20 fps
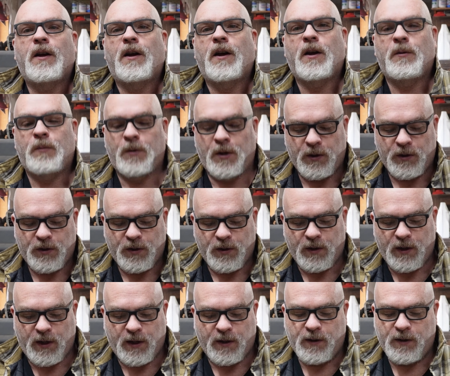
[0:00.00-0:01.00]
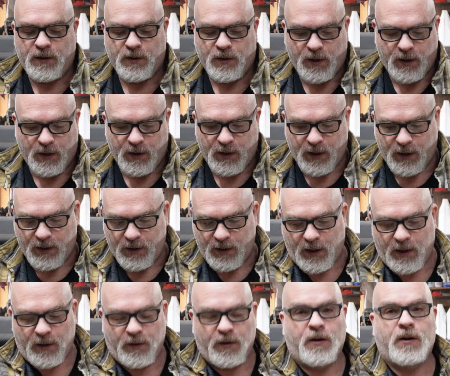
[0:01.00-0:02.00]
I'm not sure how these are going to cut
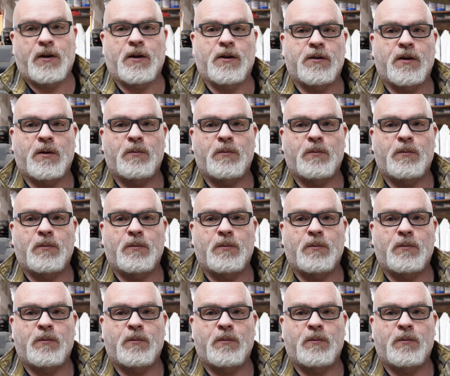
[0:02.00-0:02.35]
together because